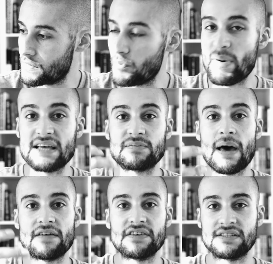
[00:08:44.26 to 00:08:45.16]
the best
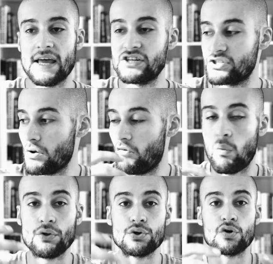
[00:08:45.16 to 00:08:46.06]
manifestation of
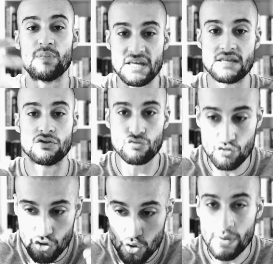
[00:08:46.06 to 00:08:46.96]
what you could be
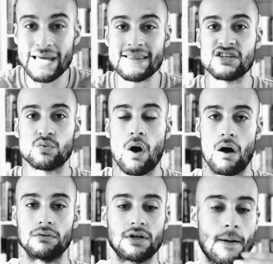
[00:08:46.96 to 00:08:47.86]
doing in this
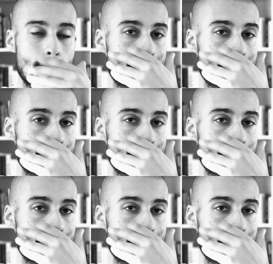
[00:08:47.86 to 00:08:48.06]
world.